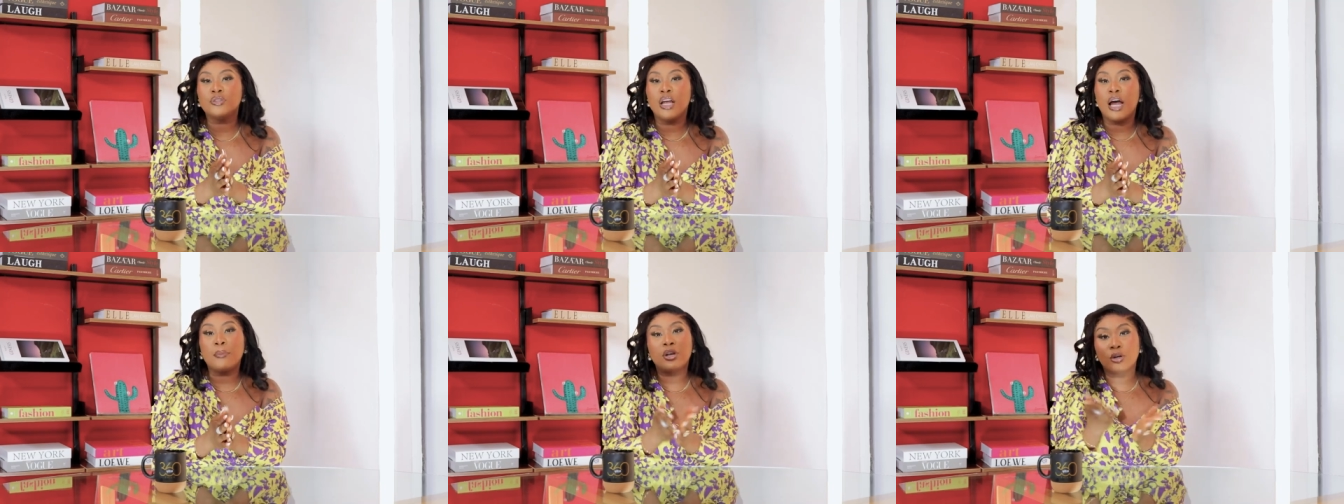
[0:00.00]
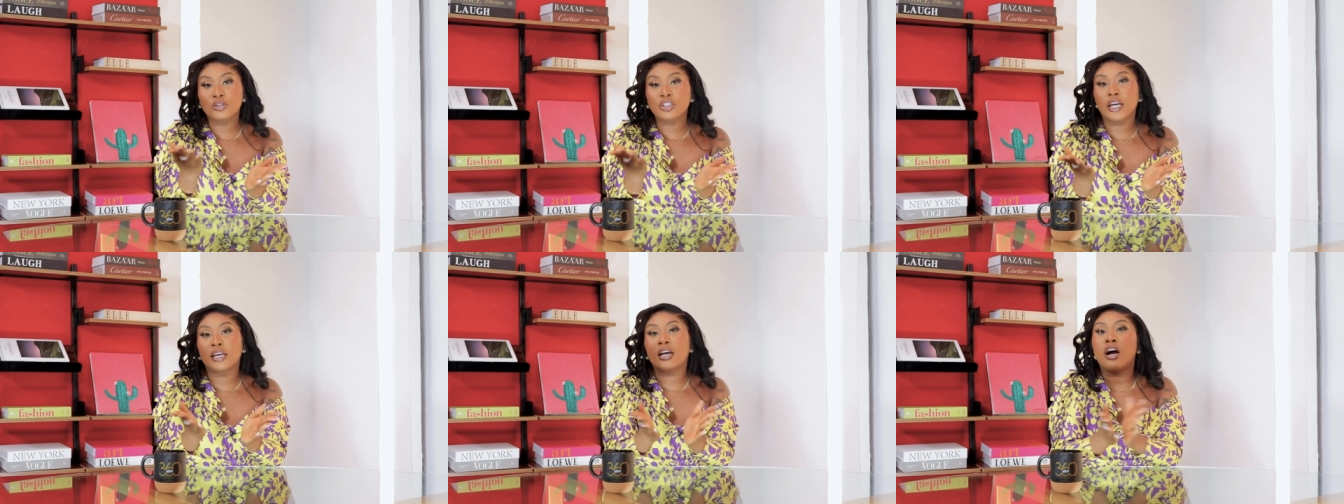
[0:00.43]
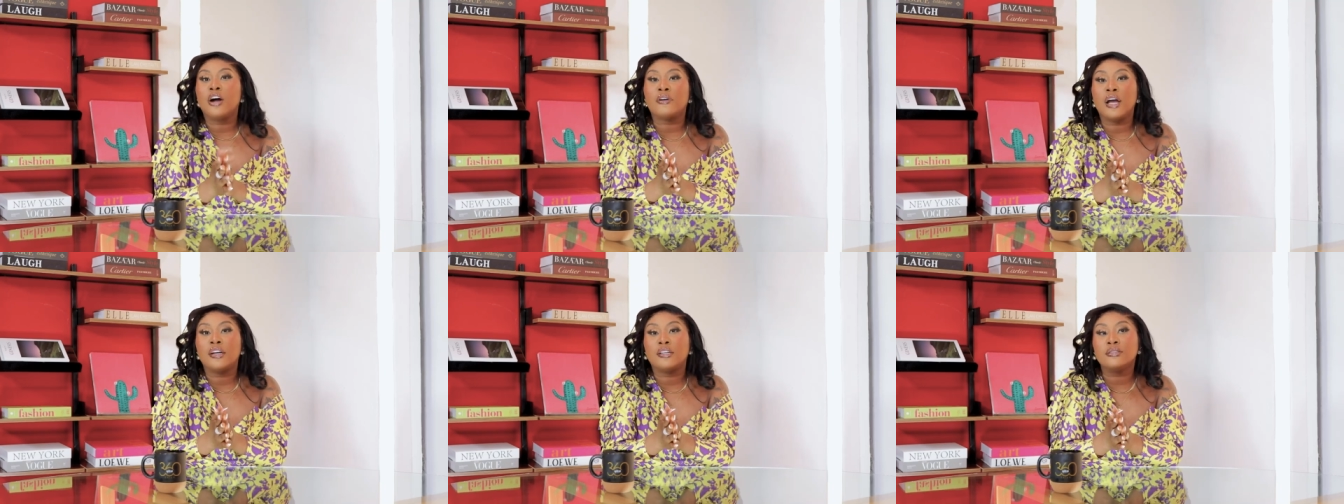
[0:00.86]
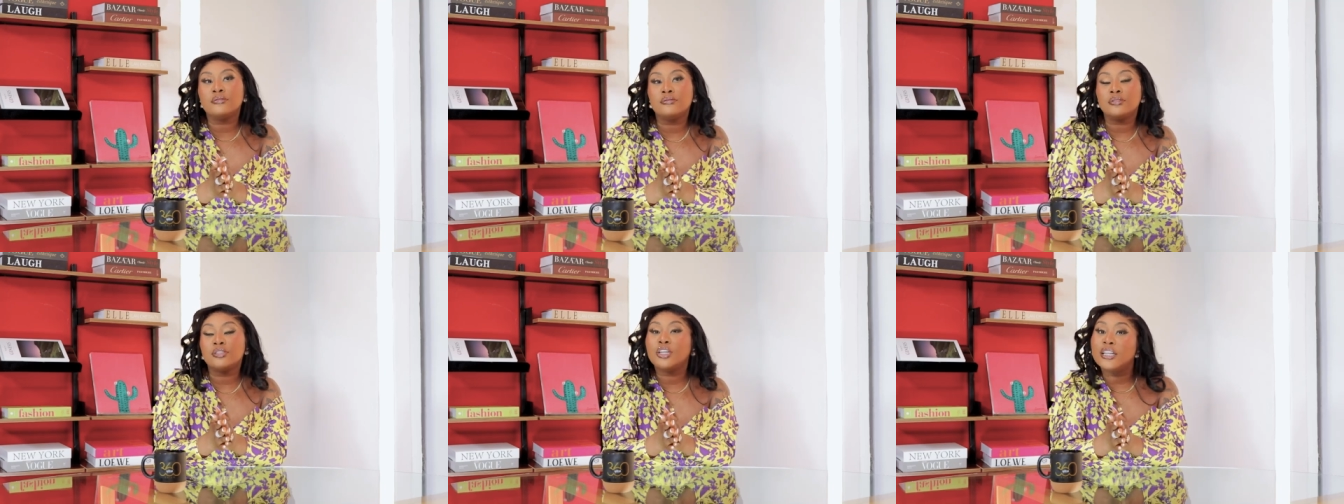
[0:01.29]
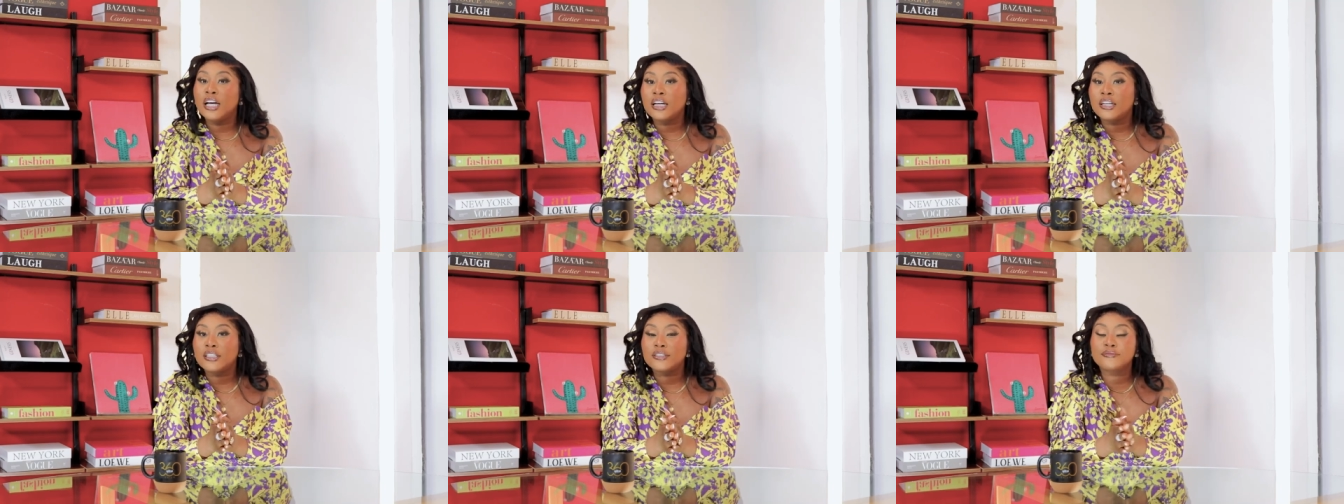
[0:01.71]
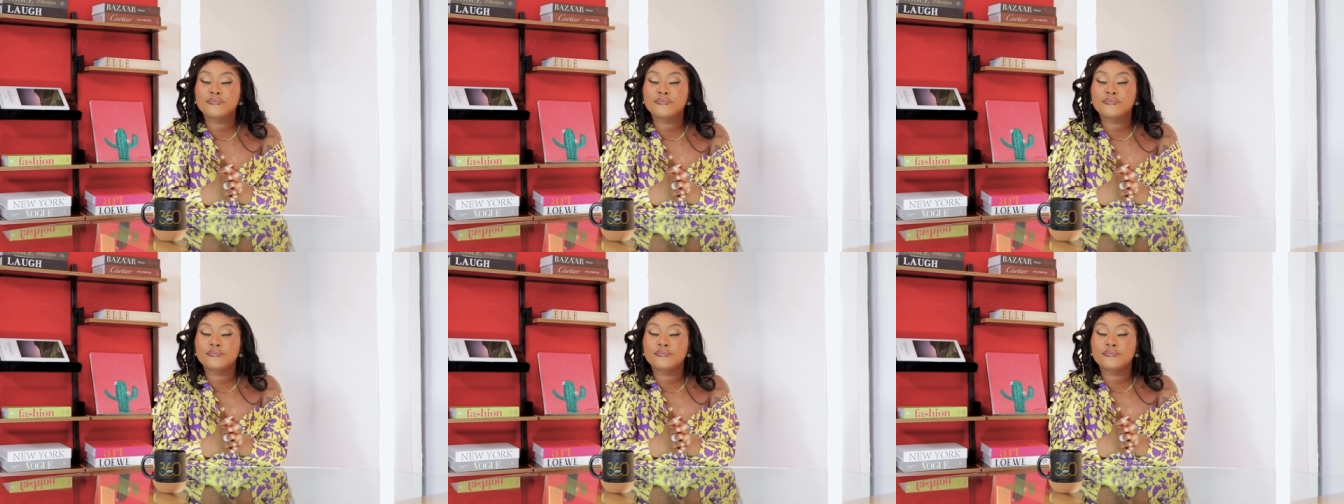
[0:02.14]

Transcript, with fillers: I'm going to go check it out, Ariana. Good luck.